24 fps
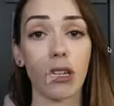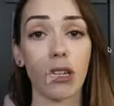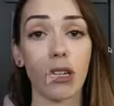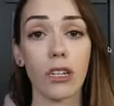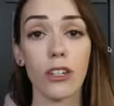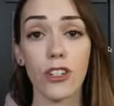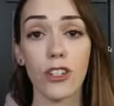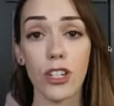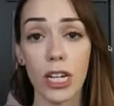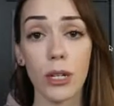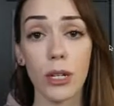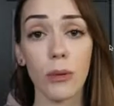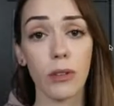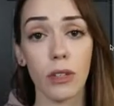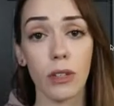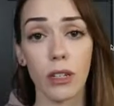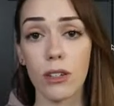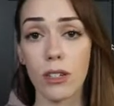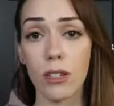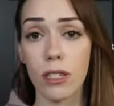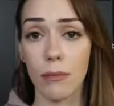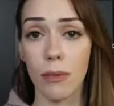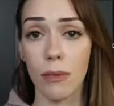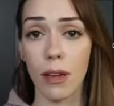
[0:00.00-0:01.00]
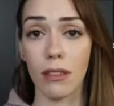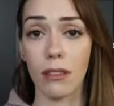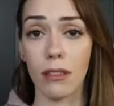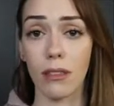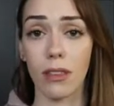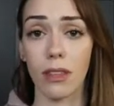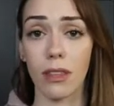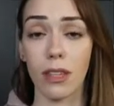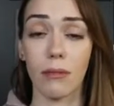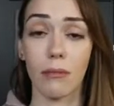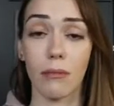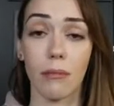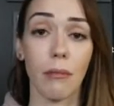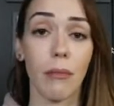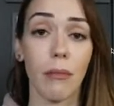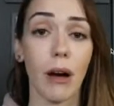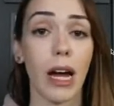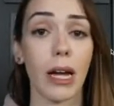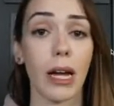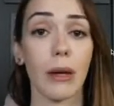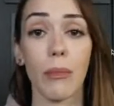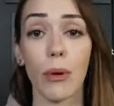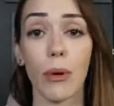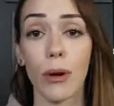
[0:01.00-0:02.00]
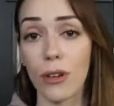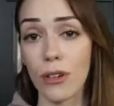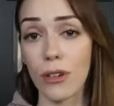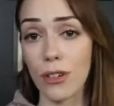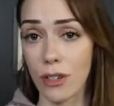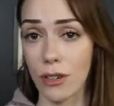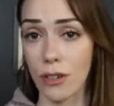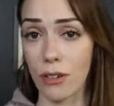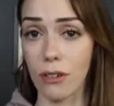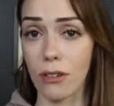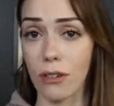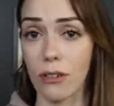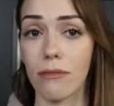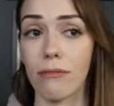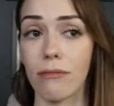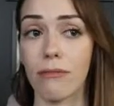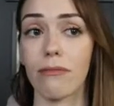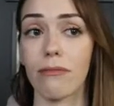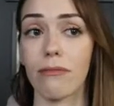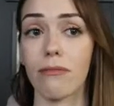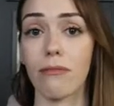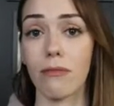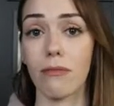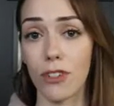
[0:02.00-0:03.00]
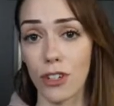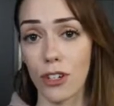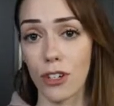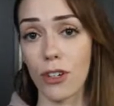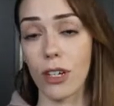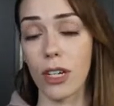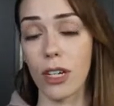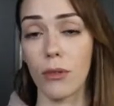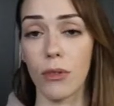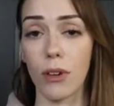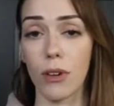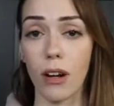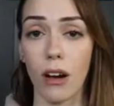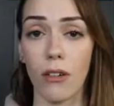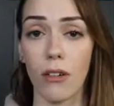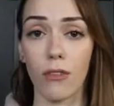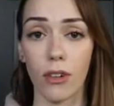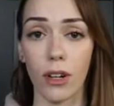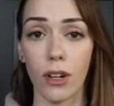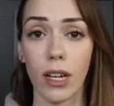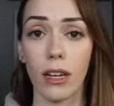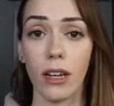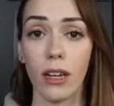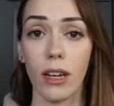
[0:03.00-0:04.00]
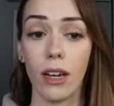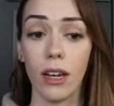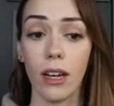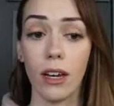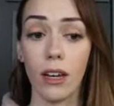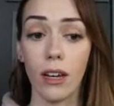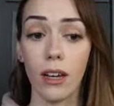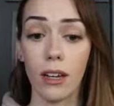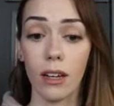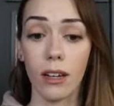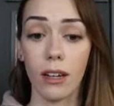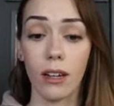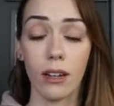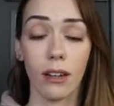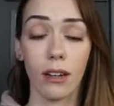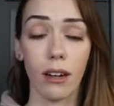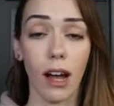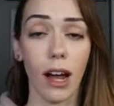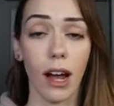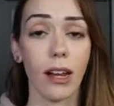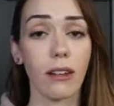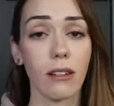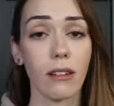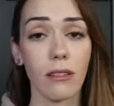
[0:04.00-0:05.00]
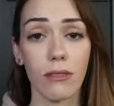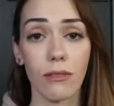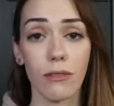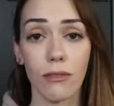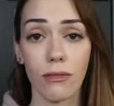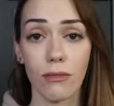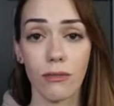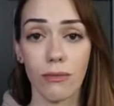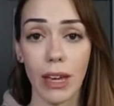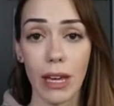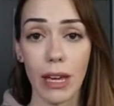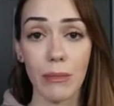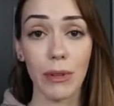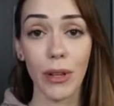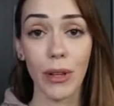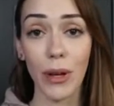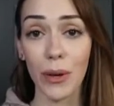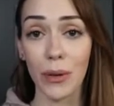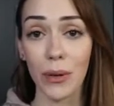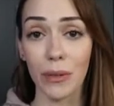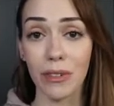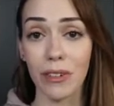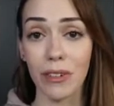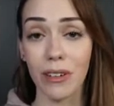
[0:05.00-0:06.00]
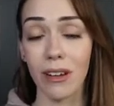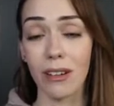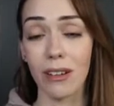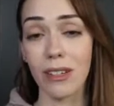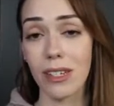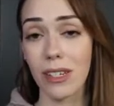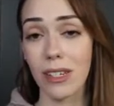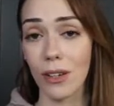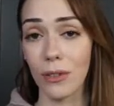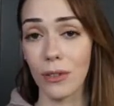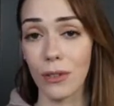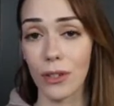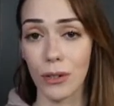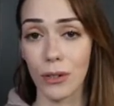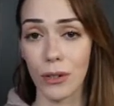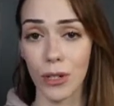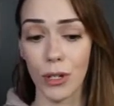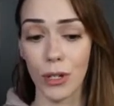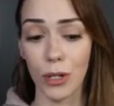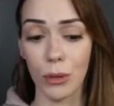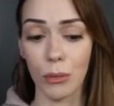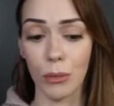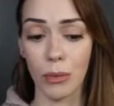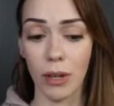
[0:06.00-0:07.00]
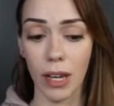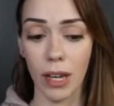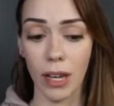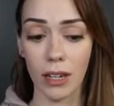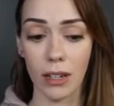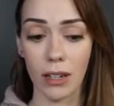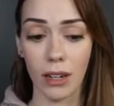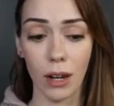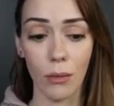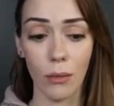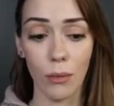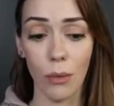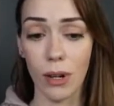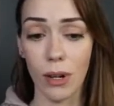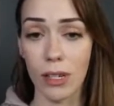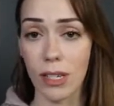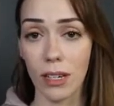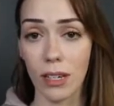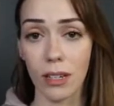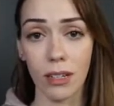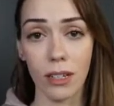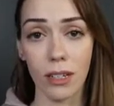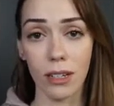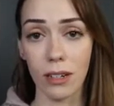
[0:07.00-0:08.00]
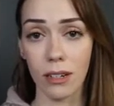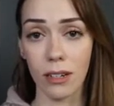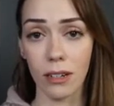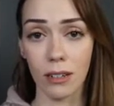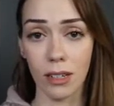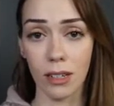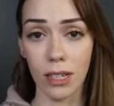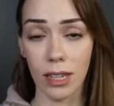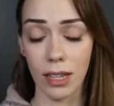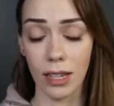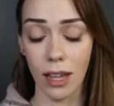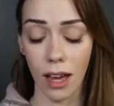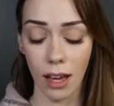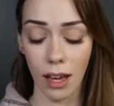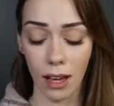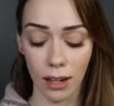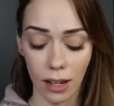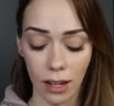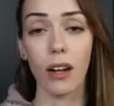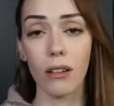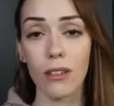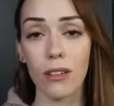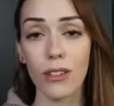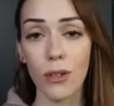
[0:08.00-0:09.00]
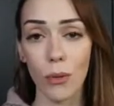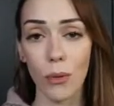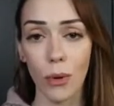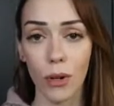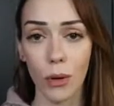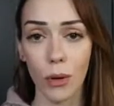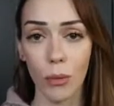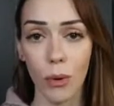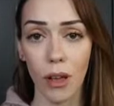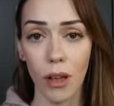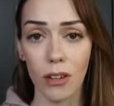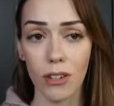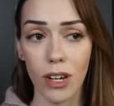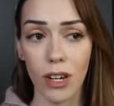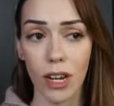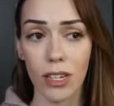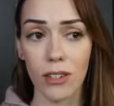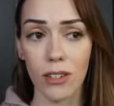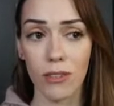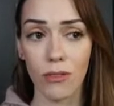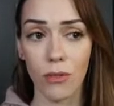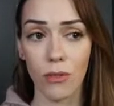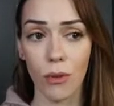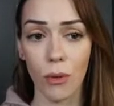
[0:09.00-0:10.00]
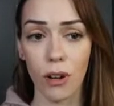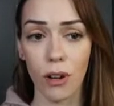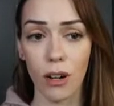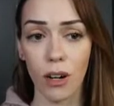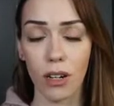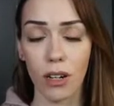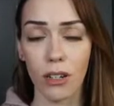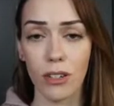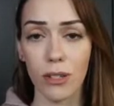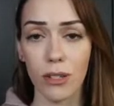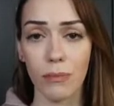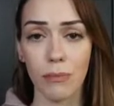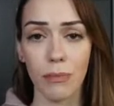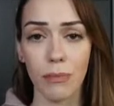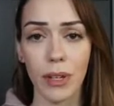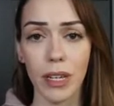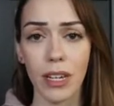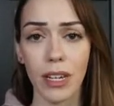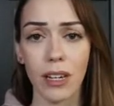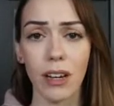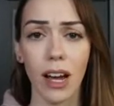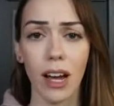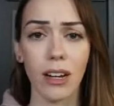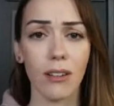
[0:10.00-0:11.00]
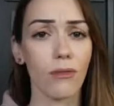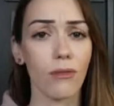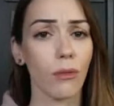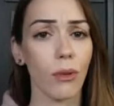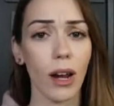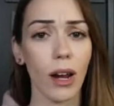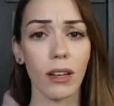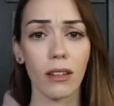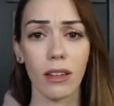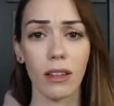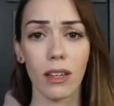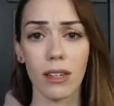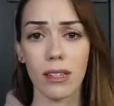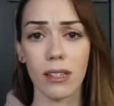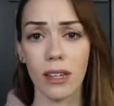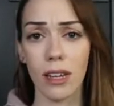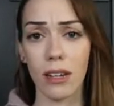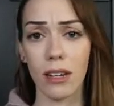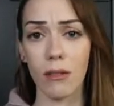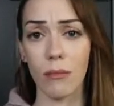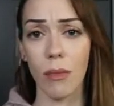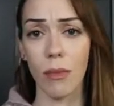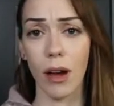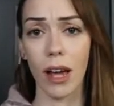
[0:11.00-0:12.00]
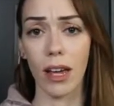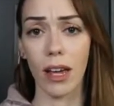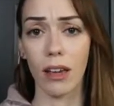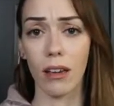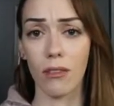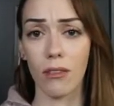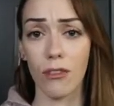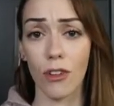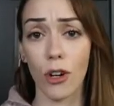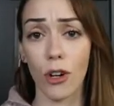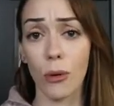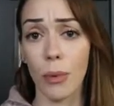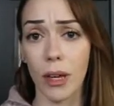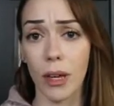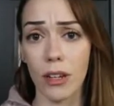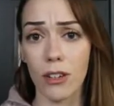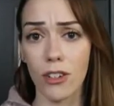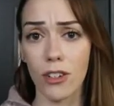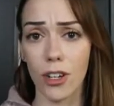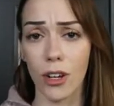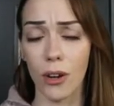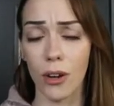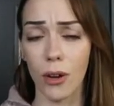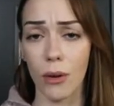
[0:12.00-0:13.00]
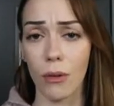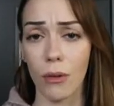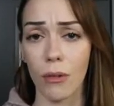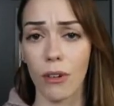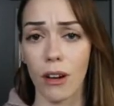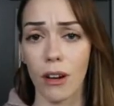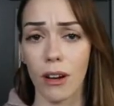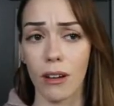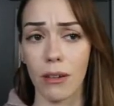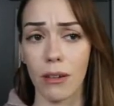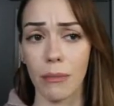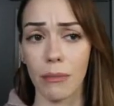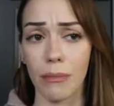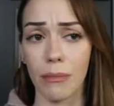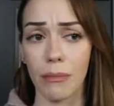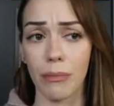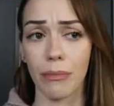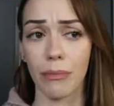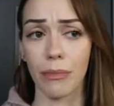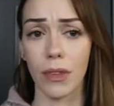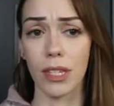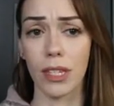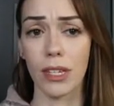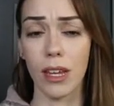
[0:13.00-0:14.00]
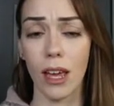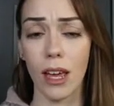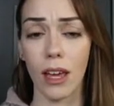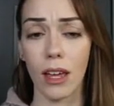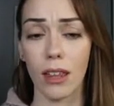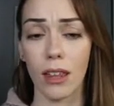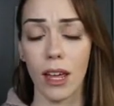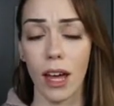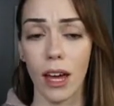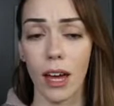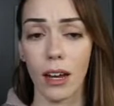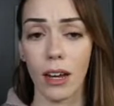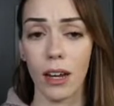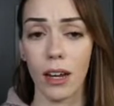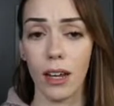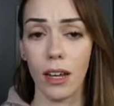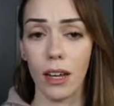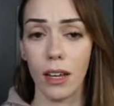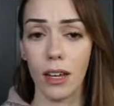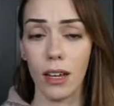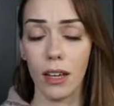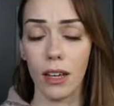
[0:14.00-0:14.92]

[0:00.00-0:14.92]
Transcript: Really genuinely just meant that my personal journey in recovery kind of came alone until YouTube, and I wasn't clear in that. I also want to apologize for just being kind of reckless in my verbiage, you know, um, saying that